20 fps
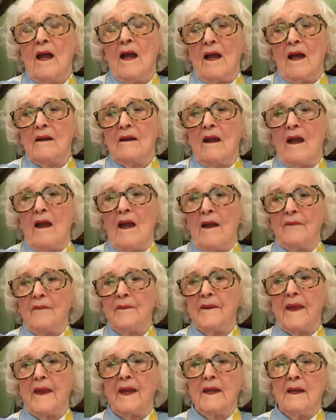
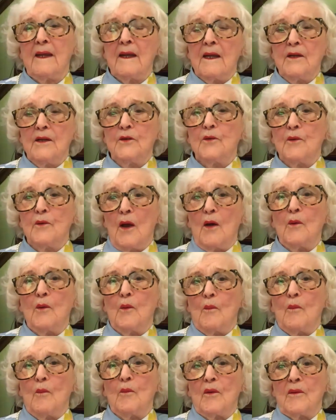and they, you
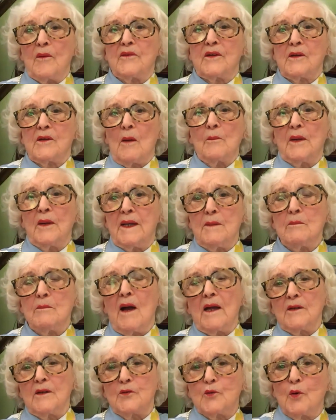know, somebody
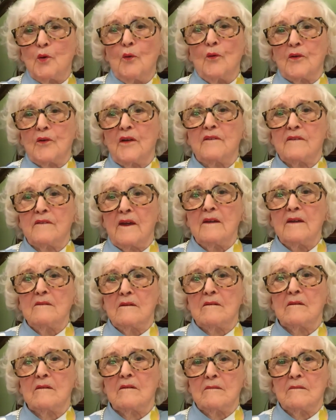might talk us
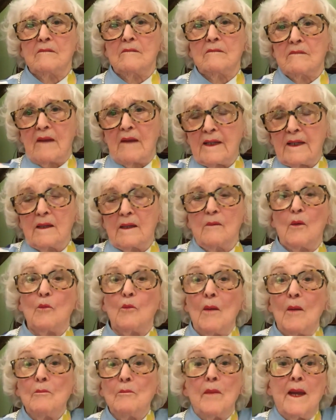into taking
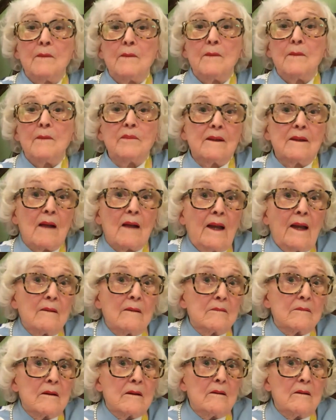it. Well, maybe, I
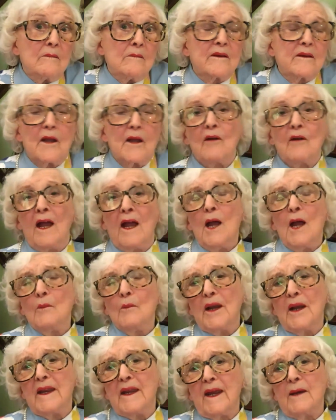don't know.
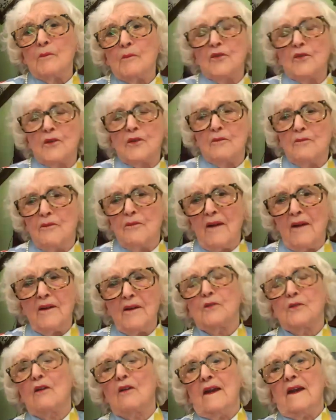But it was a very
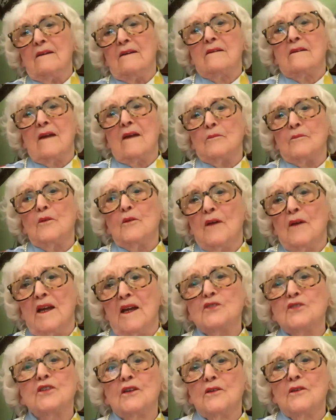great
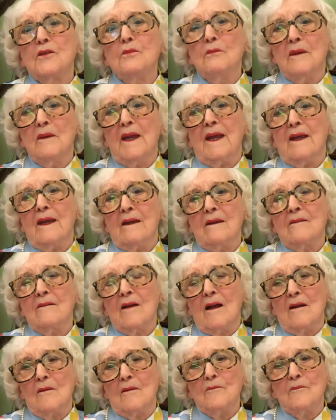deprivation to me,
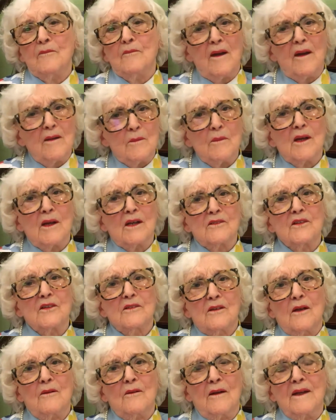very much
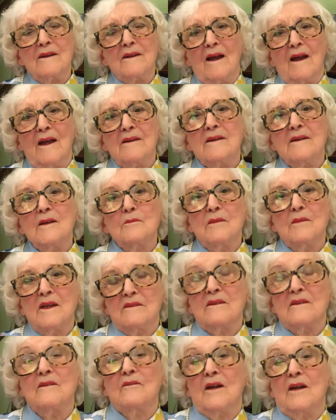so. I did miss
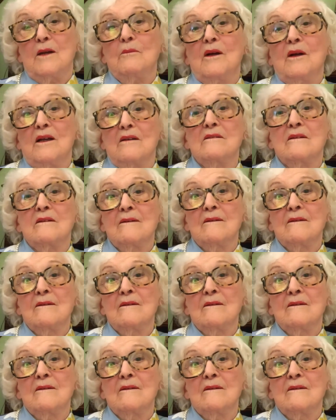it very much.